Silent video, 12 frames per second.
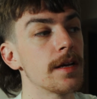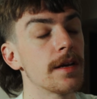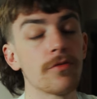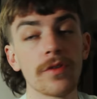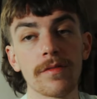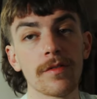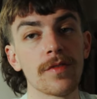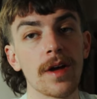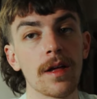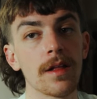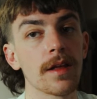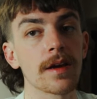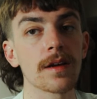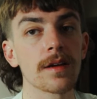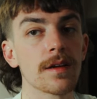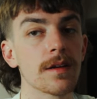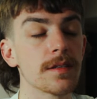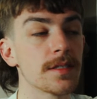if we have a file like
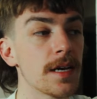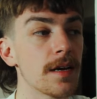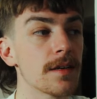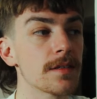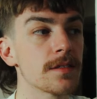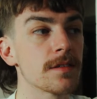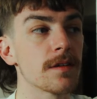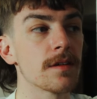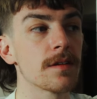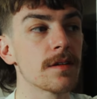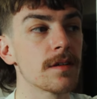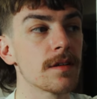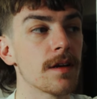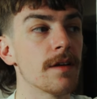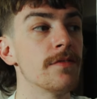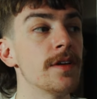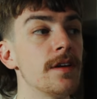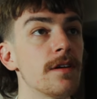text or
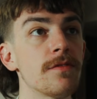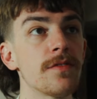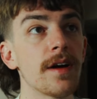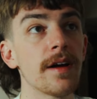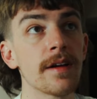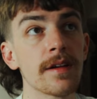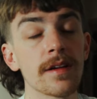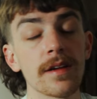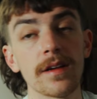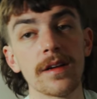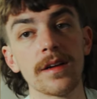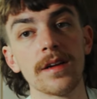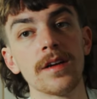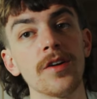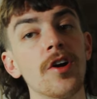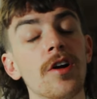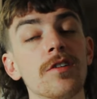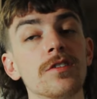a video file,
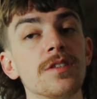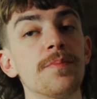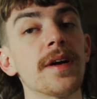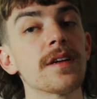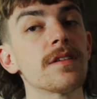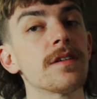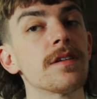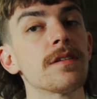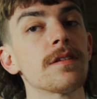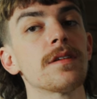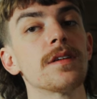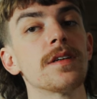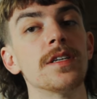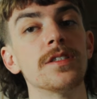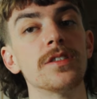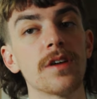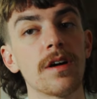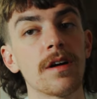our inspector
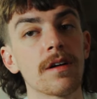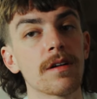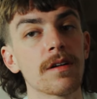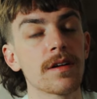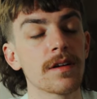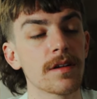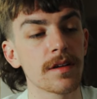is our